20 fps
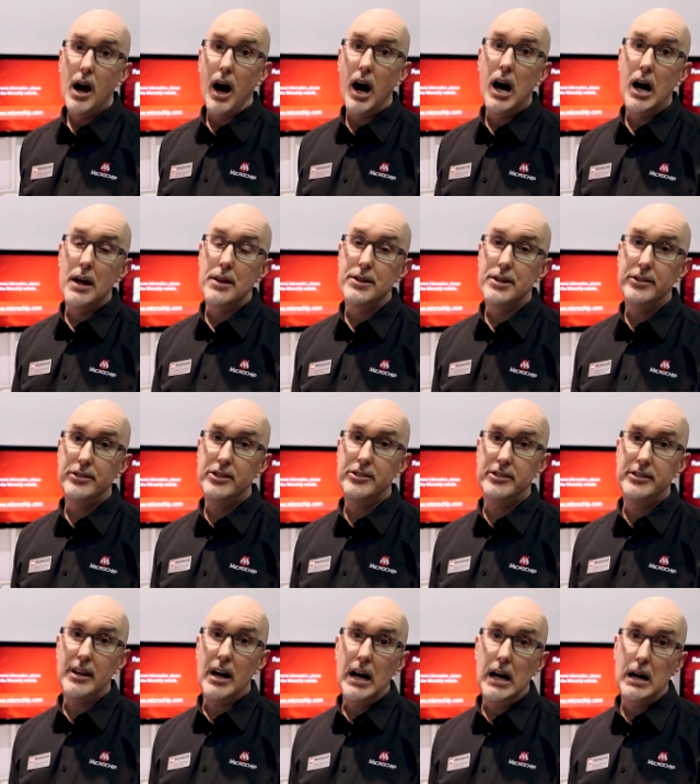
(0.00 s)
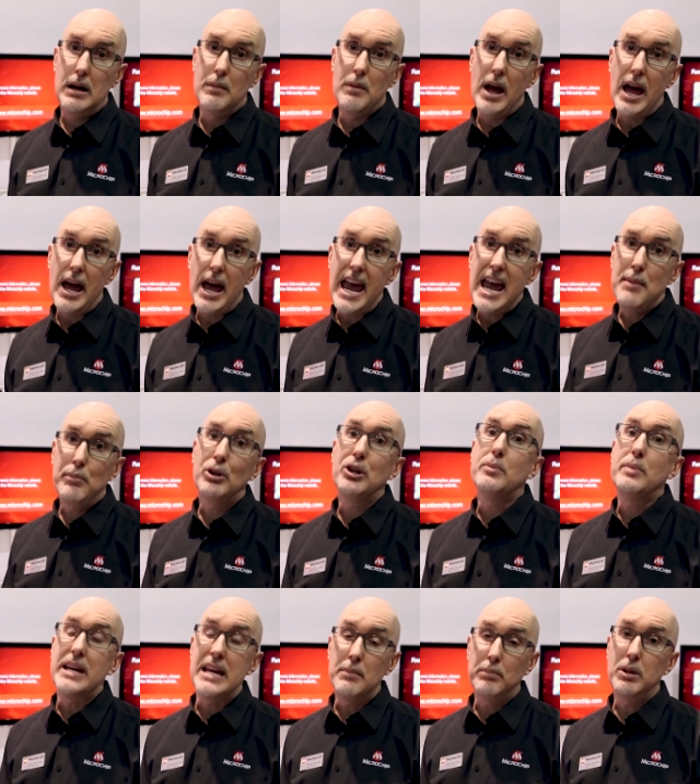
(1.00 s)
Uh, this is uh, able to
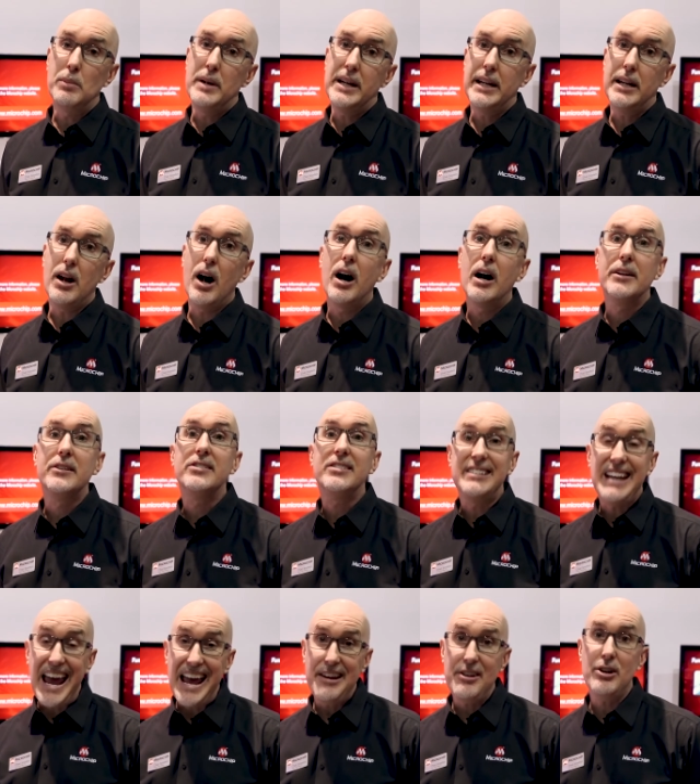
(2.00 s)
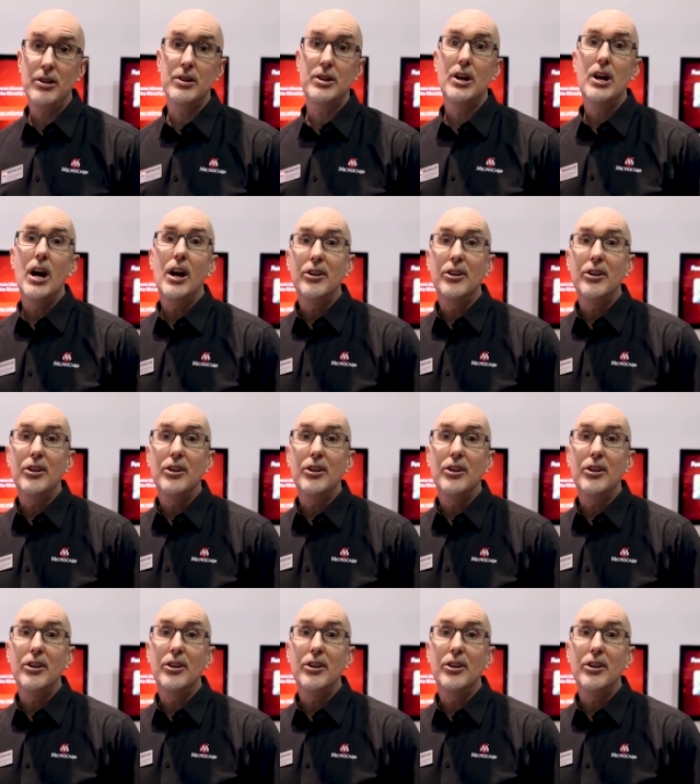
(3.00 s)
be implemented on standard